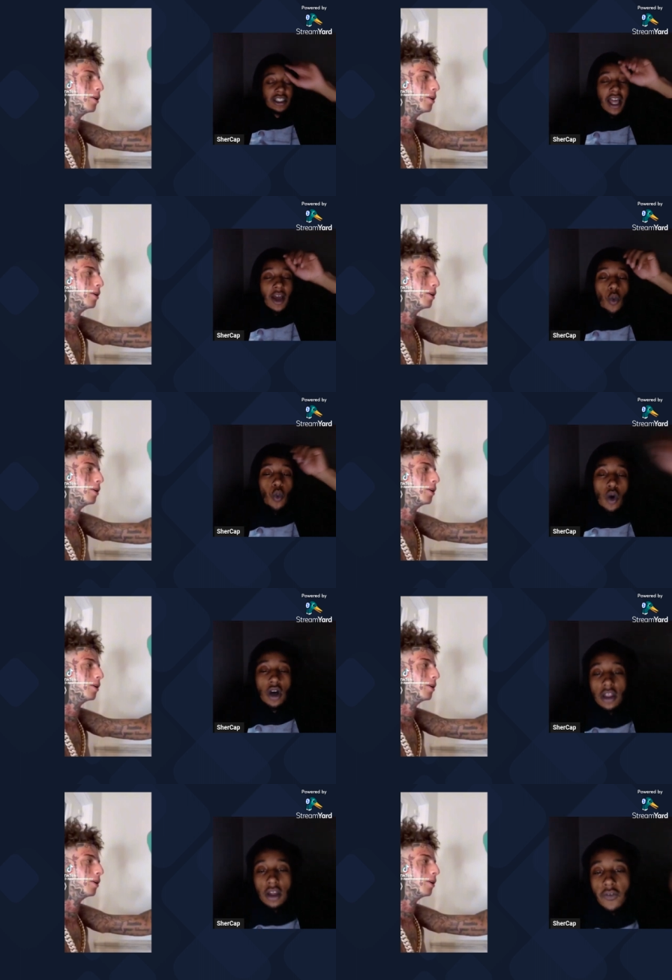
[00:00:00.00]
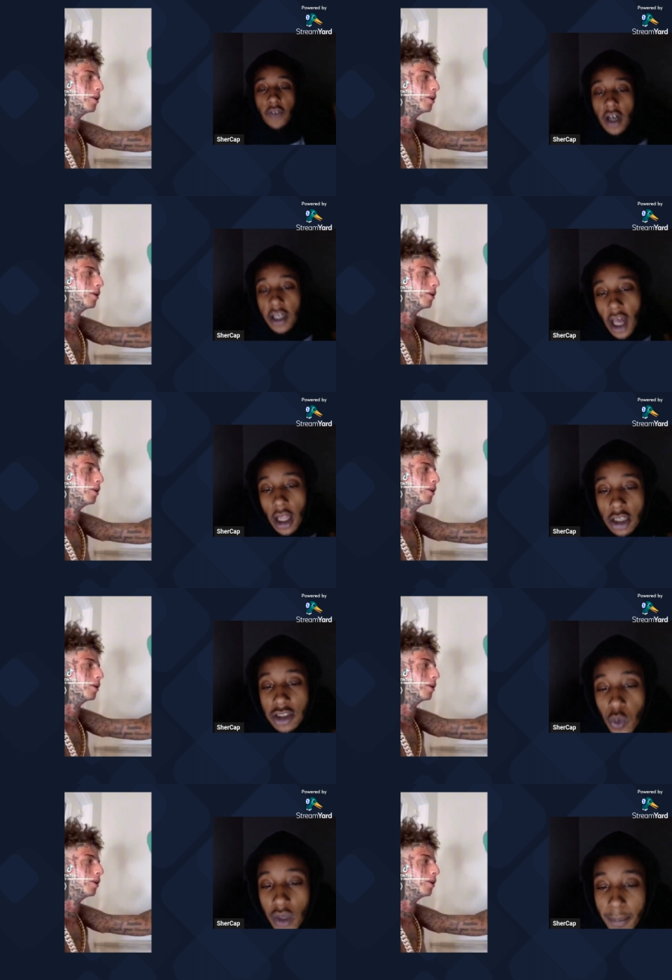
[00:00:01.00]
like, what the fuck? Y'all are
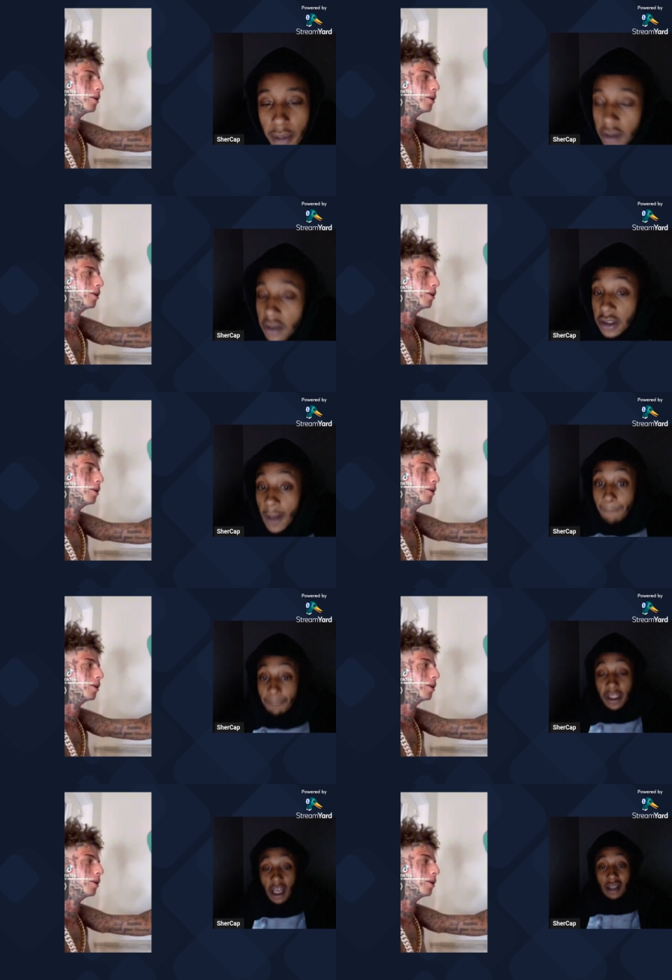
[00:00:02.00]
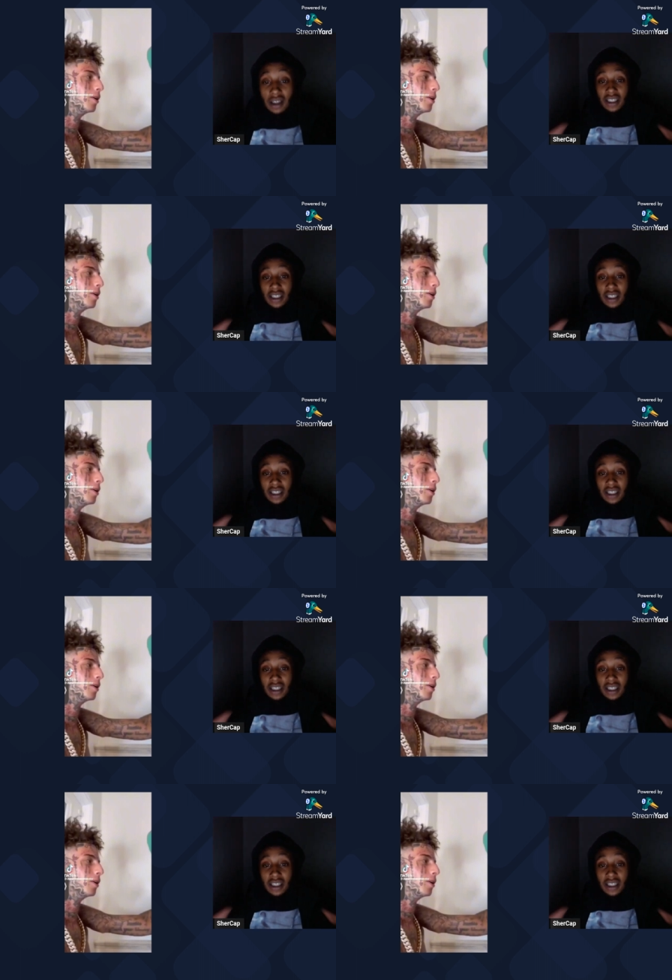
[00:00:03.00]
twin brothers. Y'all look